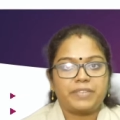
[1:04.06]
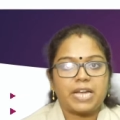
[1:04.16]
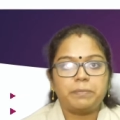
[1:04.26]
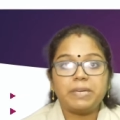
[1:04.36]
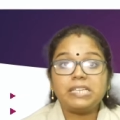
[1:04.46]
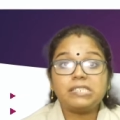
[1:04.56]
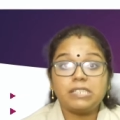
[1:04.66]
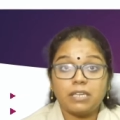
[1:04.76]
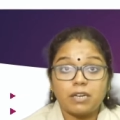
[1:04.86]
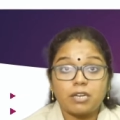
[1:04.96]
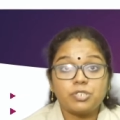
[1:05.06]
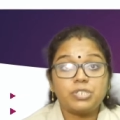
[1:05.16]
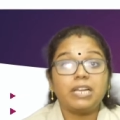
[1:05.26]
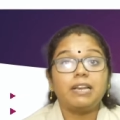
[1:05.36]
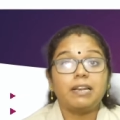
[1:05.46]
That means he or
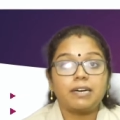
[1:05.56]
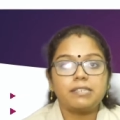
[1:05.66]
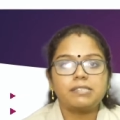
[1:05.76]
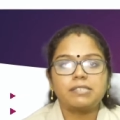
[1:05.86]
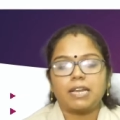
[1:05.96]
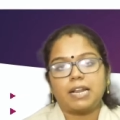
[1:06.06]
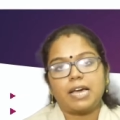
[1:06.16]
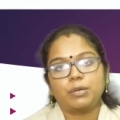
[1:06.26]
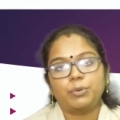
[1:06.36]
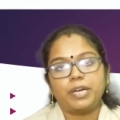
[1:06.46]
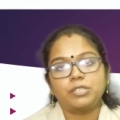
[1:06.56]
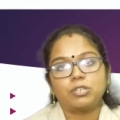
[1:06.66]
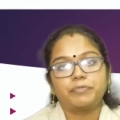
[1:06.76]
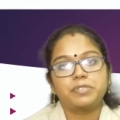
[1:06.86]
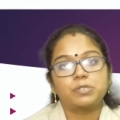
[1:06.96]
she learns the language
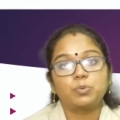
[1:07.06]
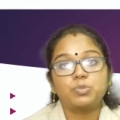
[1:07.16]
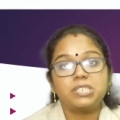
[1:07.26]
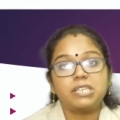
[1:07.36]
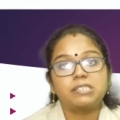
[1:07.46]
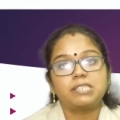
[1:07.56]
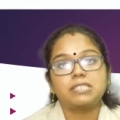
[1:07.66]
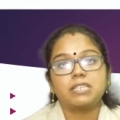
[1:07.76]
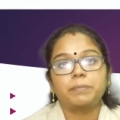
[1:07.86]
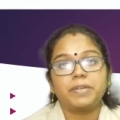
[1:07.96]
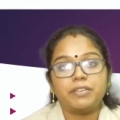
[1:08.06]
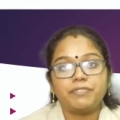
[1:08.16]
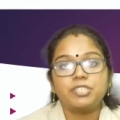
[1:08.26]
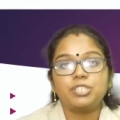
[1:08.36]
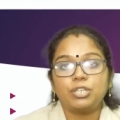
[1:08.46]
of the social setup in
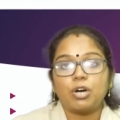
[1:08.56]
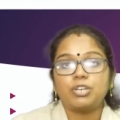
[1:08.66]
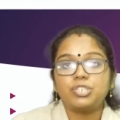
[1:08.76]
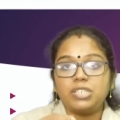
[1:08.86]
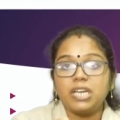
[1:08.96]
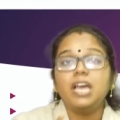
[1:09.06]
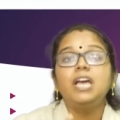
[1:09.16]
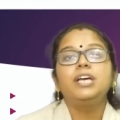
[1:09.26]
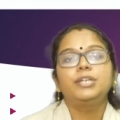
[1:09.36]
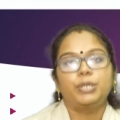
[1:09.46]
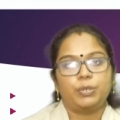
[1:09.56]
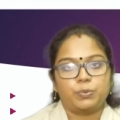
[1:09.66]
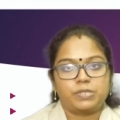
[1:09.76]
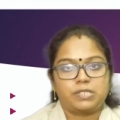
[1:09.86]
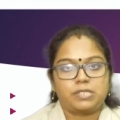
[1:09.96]
which he or she
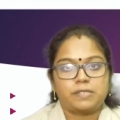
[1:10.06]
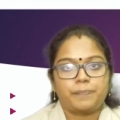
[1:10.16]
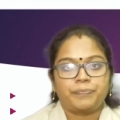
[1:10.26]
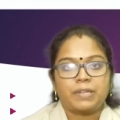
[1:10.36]
grows.